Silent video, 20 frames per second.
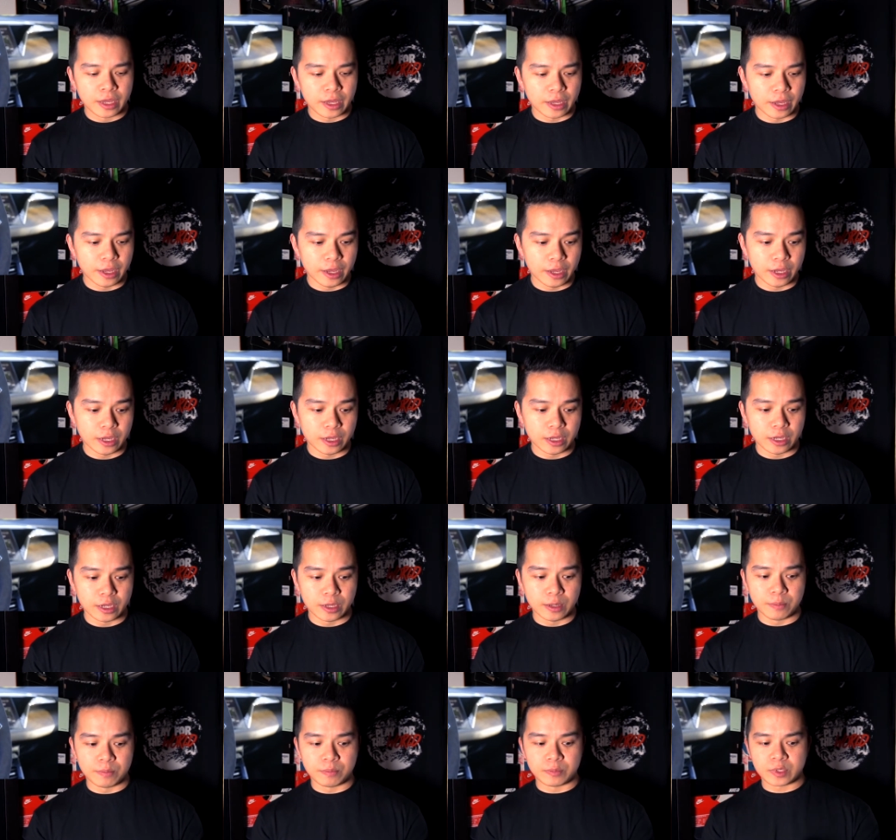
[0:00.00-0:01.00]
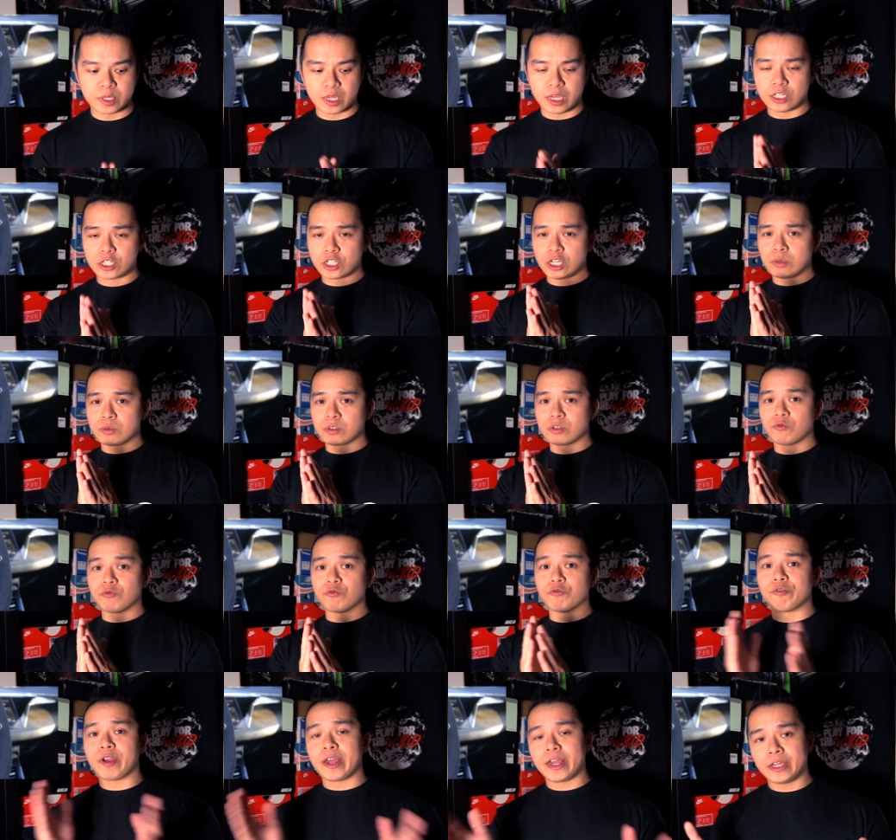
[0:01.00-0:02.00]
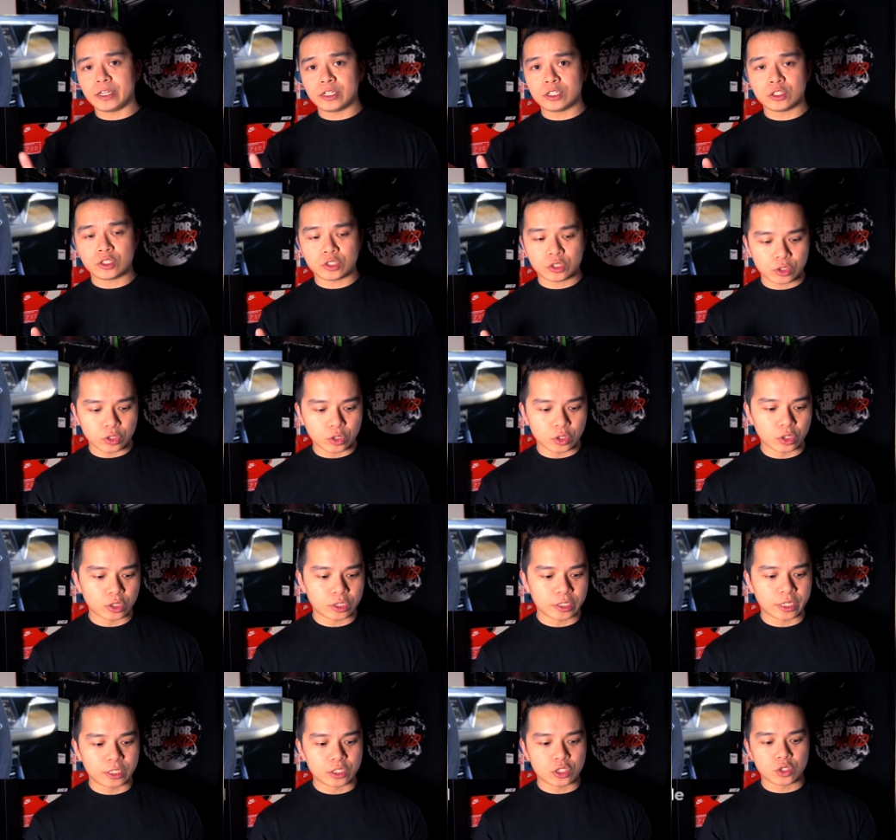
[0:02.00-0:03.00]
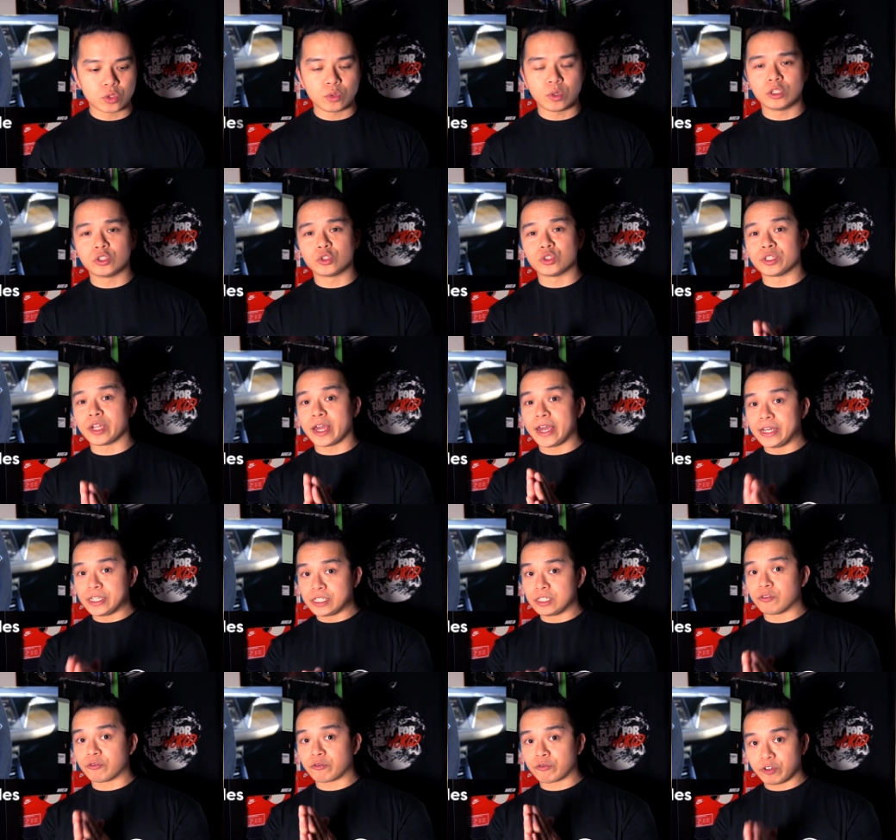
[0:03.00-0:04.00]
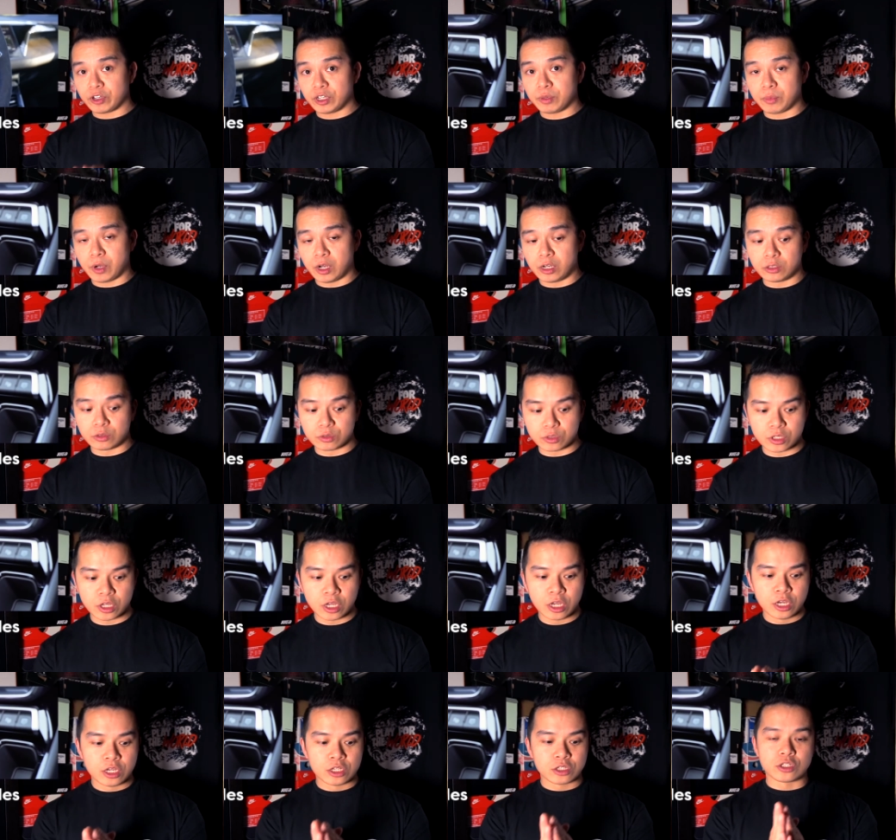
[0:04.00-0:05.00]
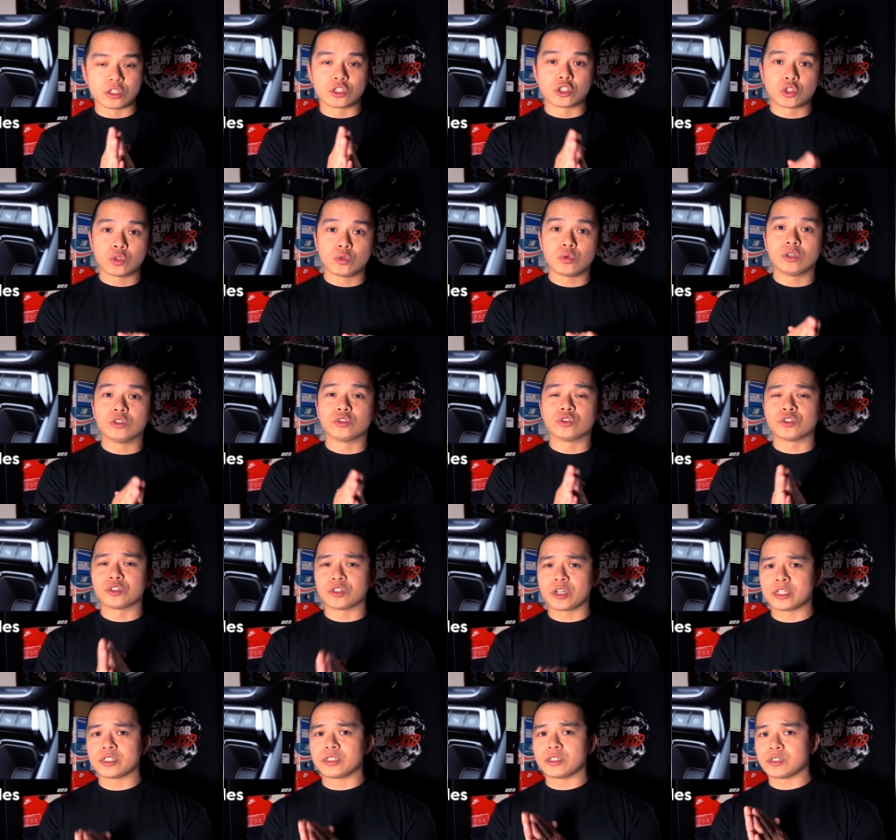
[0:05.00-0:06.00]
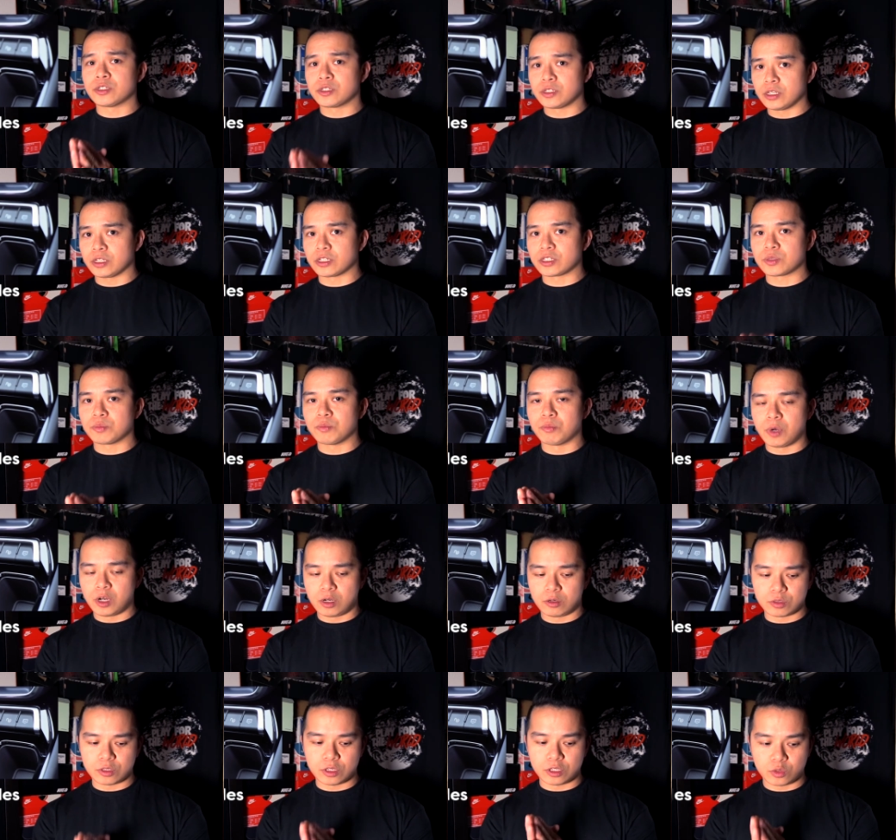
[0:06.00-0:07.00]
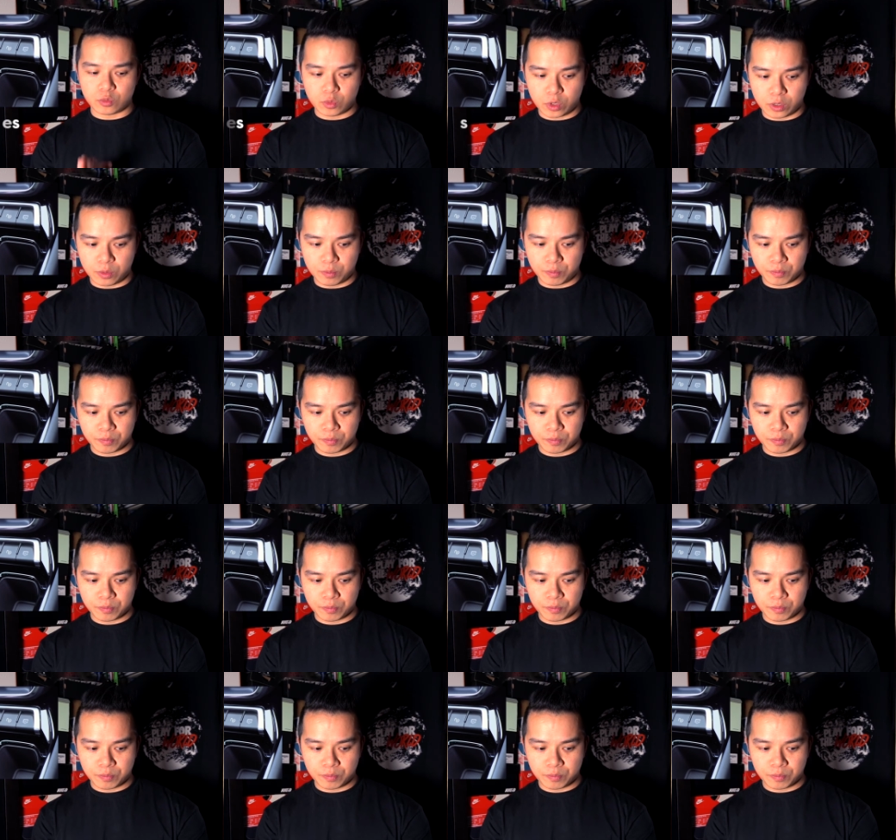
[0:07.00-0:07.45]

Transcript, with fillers: um, in terms of range, you're looking at 283 miles to 296 miles as well.